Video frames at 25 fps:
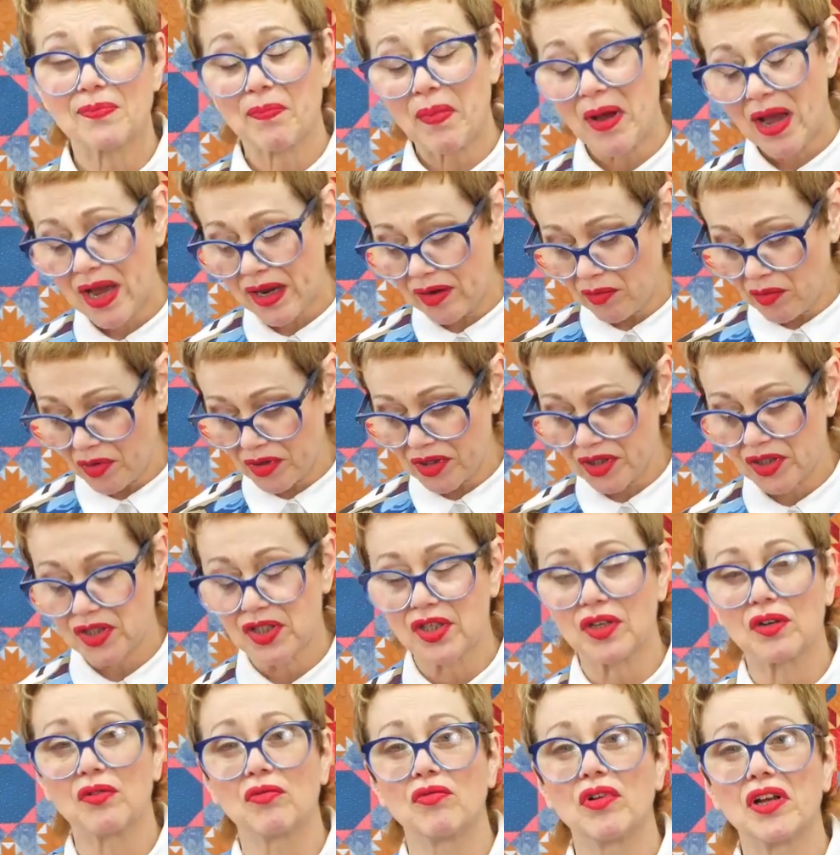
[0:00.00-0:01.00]
Buy 1 or
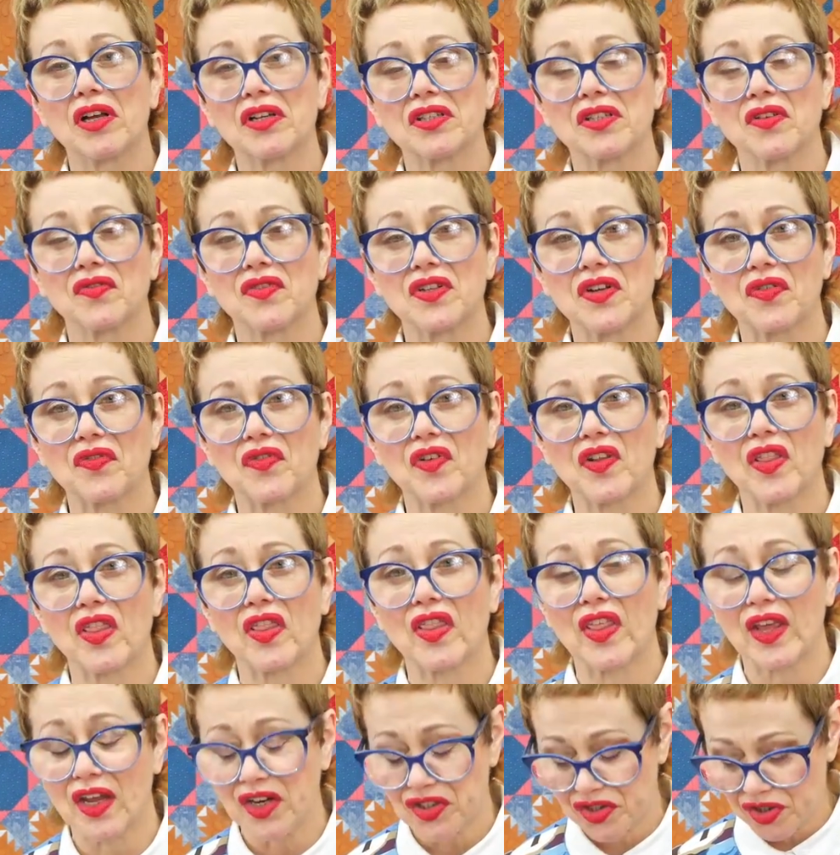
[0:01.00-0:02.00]
2 reels of different
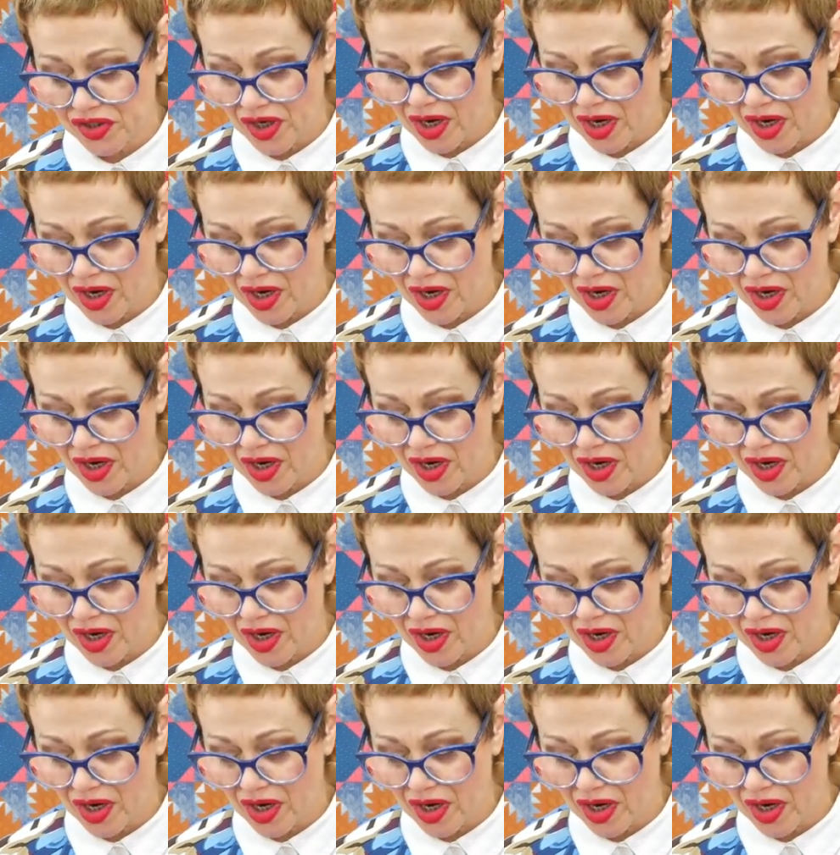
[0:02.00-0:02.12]
things.